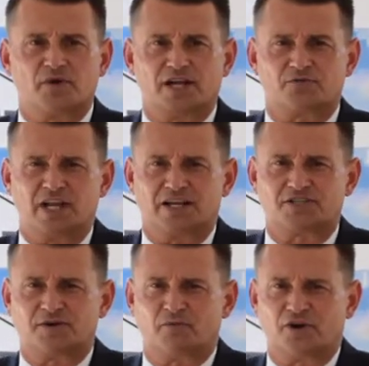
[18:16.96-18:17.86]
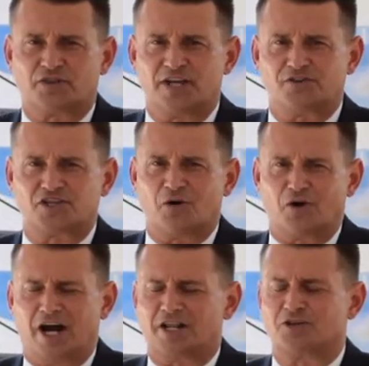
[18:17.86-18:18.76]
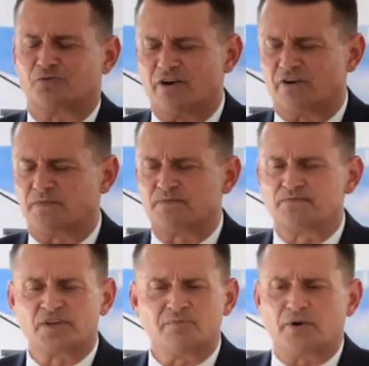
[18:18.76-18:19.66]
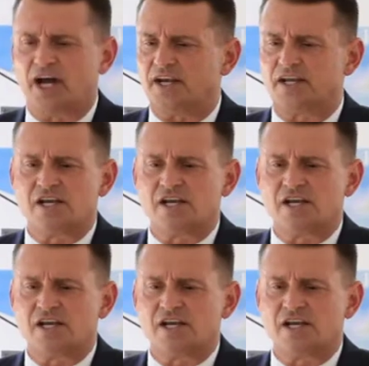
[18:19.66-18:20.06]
we got some more things going on in the river. But